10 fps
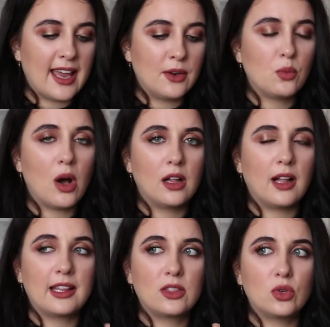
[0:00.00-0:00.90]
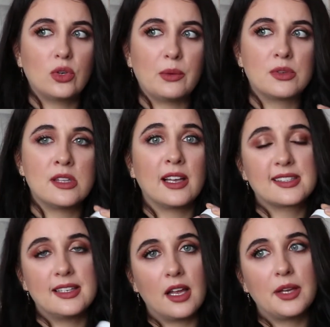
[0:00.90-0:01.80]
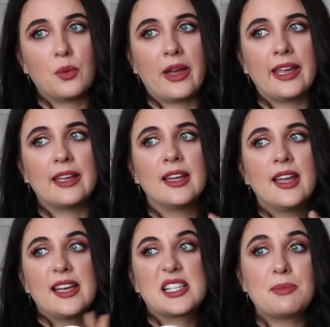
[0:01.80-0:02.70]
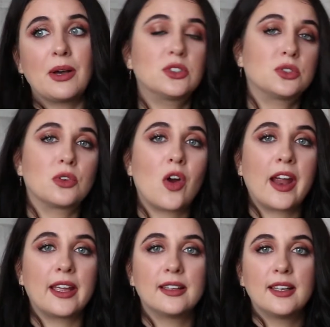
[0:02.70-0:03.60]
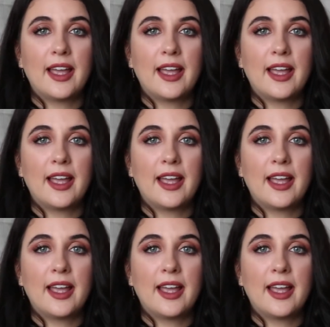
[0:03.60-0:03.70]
And while I thought it was nice and lightweight, smelled alright,